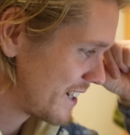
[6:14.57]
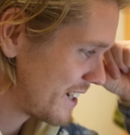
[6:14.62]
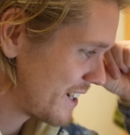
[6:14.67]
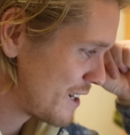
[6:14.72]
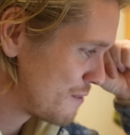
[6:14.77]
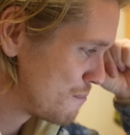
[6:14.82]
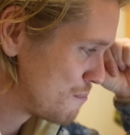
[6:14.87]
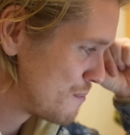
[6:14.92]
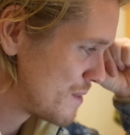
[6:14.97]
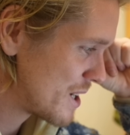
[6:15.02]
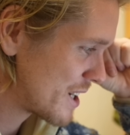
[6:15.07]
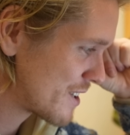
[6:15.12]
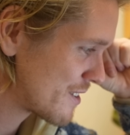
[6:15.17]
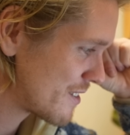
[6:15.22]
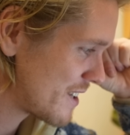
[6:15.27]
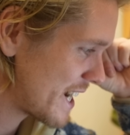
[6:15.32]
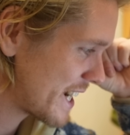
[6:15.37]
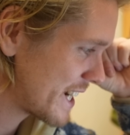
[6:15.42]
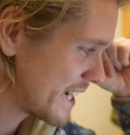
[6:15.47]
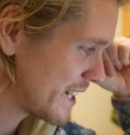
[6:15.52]
A
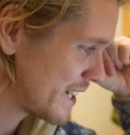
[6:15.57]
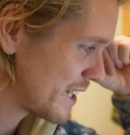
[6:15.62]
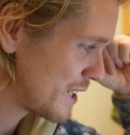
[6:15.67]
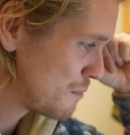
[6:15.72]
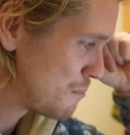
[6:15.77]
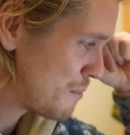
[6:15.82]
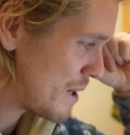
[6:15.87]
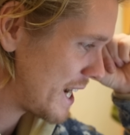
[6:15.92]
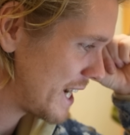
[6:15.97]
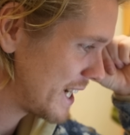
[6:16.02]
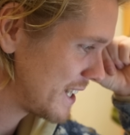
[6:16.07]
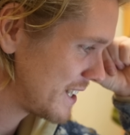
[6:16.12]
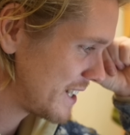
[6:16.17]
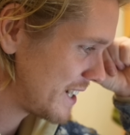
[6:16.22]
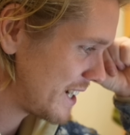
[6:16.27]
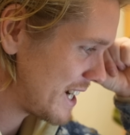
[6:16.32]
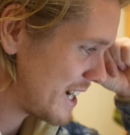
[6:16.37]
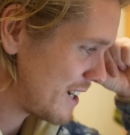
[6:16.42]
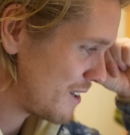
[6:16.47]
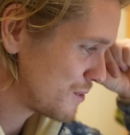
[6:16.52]
McGregor
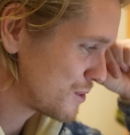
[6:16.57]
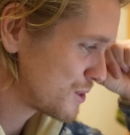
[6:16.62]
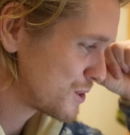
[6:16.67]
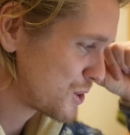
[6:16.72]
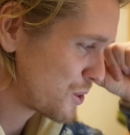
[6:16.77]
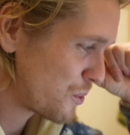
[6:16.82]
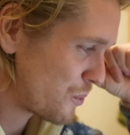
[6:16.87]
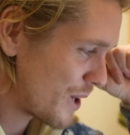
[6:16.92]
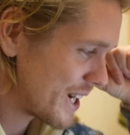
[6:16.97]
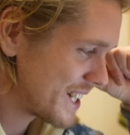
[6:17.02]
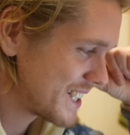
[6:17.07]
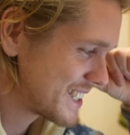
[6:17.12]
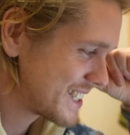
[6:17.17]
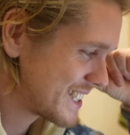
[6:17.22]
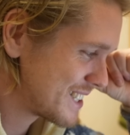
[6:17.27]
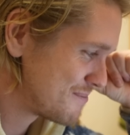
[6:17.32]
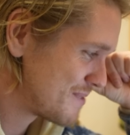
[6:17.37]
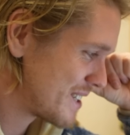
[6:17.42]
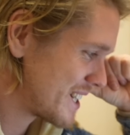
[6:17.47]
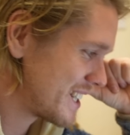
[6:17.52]
pilot house,
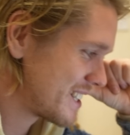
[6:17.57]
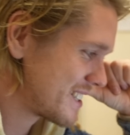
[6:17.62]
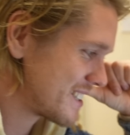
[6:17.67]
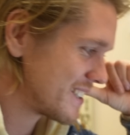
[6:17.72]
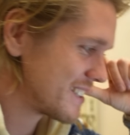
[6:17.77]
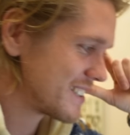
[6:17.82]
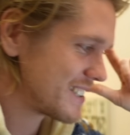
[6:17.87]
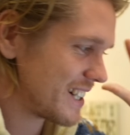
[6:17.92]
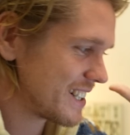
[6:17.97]
20 meters.